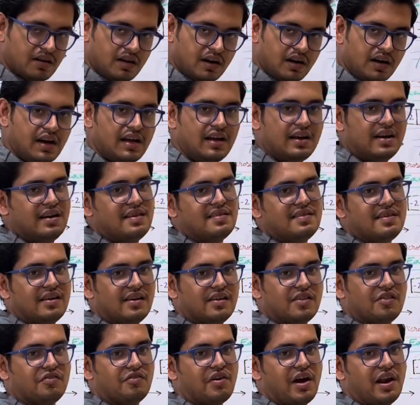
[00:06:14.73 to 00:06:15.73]
decreasing
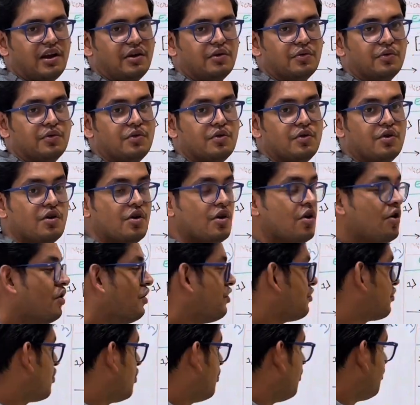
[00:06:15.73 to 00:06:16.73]
its value.
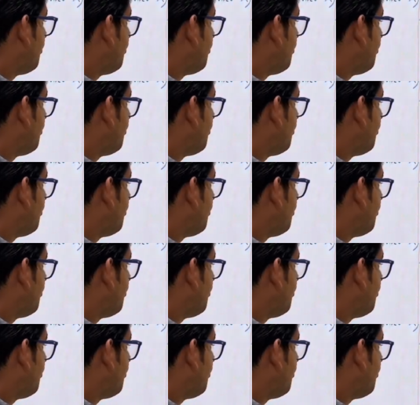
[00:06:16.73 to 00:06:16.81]
So